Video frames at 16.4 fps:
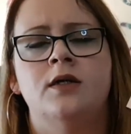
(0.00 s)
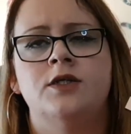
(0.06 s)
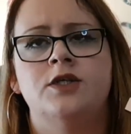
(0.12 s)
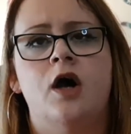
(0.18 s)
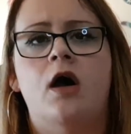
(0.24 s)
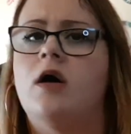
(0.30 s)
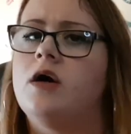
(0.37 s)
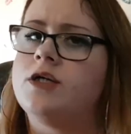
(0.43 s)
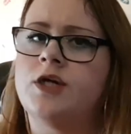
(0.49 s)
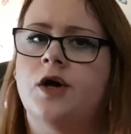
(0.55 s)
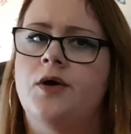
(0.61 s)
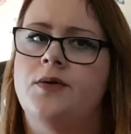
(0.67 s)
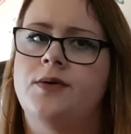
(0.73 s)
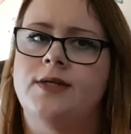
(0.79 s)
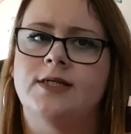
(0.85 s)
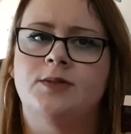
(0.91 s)
dark
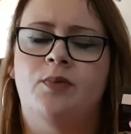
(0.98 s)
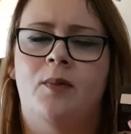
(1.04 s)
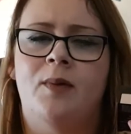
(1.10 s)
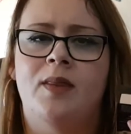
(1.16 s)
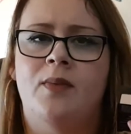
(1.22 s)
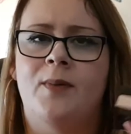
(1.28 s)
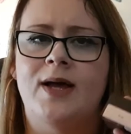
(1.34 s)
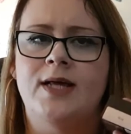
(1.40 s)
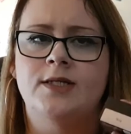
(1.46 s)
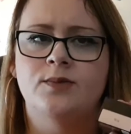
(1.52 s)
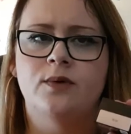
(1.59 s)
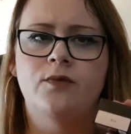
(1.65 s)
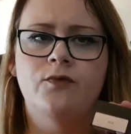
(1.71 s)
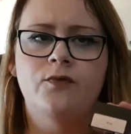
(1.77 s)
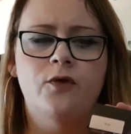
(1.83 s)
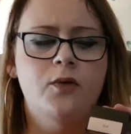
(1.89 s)
toned, it's probably the best
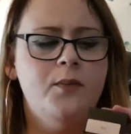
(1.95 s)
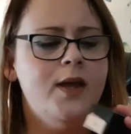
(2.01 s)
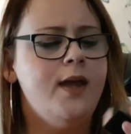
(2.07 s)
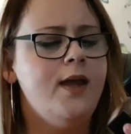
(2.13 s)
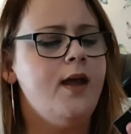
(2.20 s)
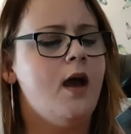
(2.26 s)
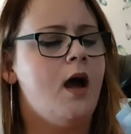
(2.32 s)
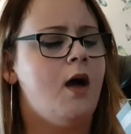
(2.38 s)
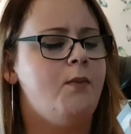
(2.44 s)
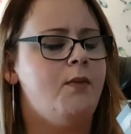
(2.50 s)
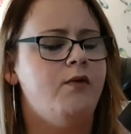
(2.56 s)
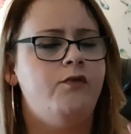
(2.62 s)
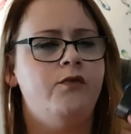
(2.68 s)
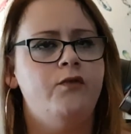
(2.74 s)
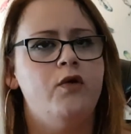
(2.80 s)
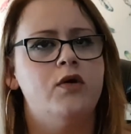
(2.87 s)
one for me.
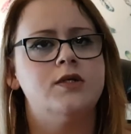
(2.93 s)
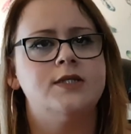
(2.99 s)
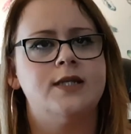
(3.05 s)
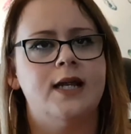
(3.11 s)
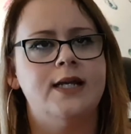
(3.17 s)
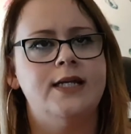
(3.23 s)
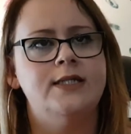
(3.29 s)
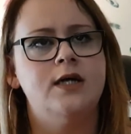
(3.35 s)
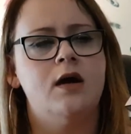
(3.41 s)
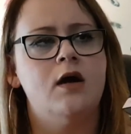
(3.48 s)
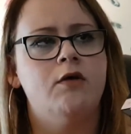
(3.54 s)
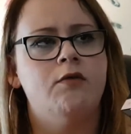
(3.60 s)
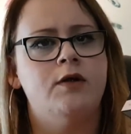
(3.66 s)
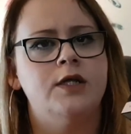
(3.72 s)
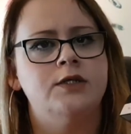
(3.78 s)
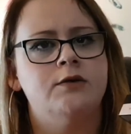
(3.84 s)
If you've got slightly
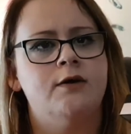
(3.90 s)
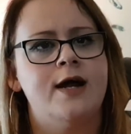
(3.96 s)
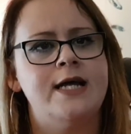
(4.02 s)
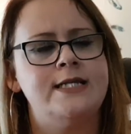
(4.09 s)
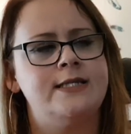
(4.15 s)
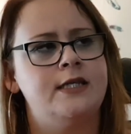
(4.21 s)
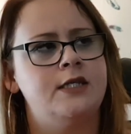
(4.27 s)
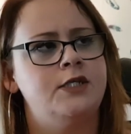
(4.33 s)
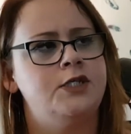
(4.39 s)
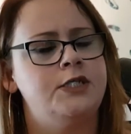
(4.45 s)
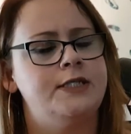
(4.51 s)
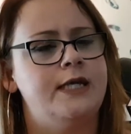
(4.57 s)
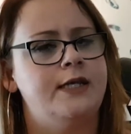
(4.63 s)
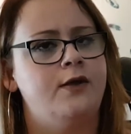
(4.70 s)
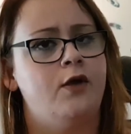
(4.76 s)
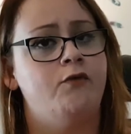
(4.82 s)
darker under eyes, then she
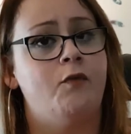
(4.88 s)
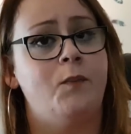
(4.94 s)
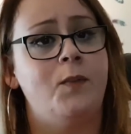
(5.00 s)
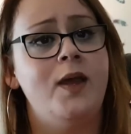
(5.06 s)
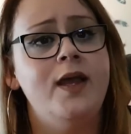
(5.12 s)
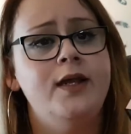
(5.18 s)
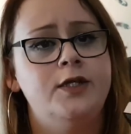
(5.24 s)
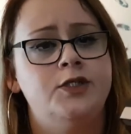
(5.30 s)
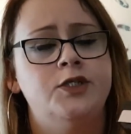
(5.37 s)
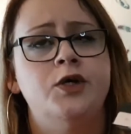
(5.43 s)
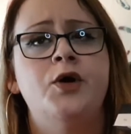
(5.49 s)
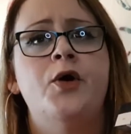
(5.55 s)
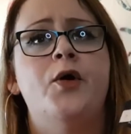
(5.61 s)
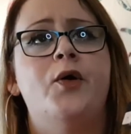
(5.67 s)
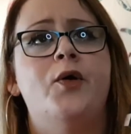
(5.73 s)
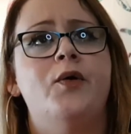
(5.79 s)
said go for peach,
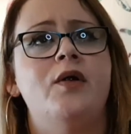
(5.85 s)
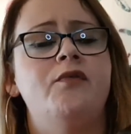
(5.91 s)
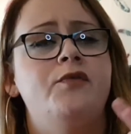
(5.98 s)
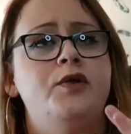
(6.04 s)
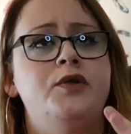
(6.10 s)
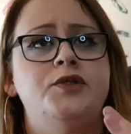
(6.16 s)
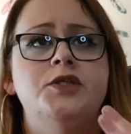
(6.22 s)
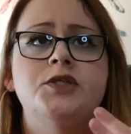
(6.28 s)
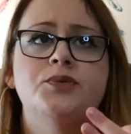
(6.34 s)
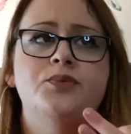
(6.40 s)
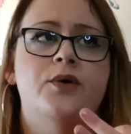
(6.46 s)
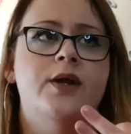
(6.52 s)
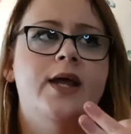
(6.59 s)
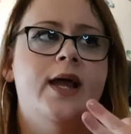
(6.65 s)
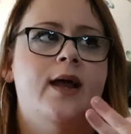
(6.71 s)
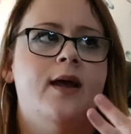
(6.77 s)
or if you just
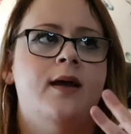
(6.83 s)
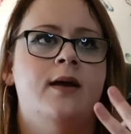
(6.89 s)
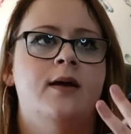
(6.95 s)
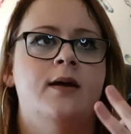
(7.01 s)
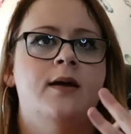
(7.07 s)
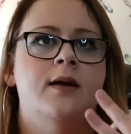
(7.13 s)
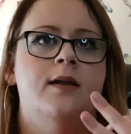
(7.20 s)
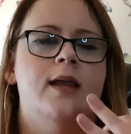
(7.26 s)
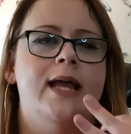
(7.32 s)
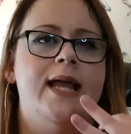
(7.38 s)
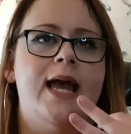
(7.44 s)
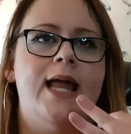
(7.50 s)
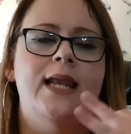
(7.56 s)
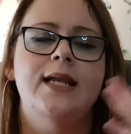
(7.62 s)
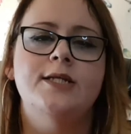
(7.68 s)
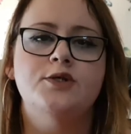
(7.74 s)
want it like
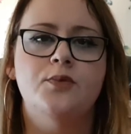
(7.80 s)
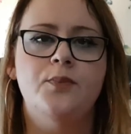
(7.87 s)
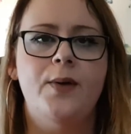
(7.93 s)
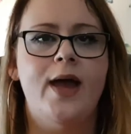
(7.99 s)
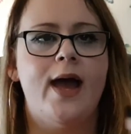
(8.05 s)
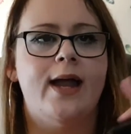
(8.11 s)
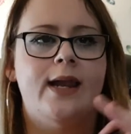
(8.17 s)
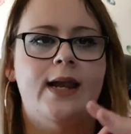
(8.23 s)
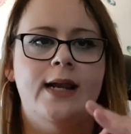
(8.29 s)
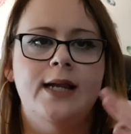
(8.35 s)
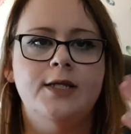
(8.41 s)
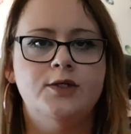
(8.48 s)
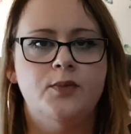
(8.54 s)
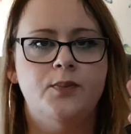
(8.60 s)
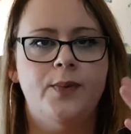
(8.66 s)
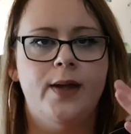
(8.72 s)
a little bit and a
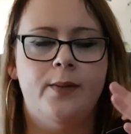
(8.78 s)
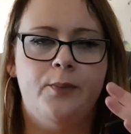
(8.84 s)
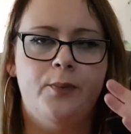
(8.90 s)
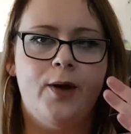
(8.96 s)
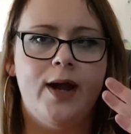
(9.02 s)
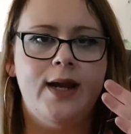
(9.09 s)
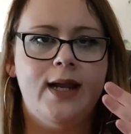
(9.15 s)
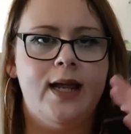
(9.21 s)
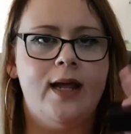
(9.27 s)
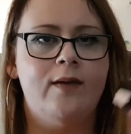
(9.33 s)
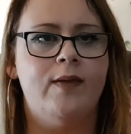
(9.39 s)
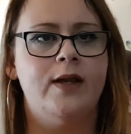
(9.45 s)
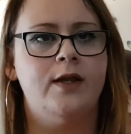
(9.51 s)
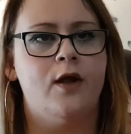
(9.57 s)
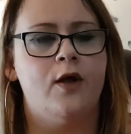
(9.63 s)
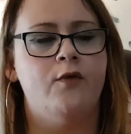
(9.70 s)
little bit brightening,
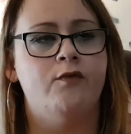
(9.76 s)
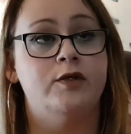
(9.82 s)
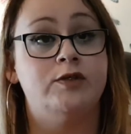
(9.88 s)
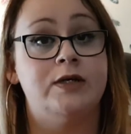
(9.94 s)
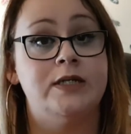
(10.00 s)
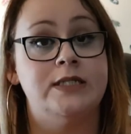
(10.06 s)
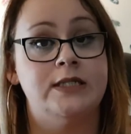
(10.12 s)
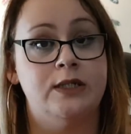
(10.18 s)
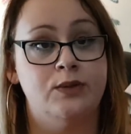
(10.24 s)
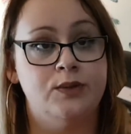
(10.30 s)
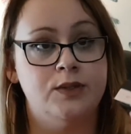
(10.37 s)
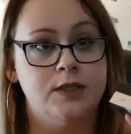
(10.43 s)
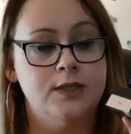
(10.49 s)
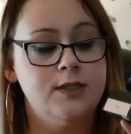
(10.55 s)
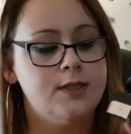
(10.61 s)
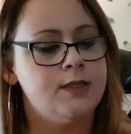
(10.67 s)
then go for
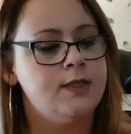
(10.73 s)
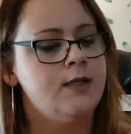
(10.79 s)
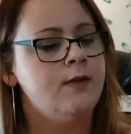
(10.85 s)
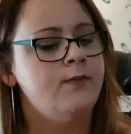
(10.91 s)
translucent.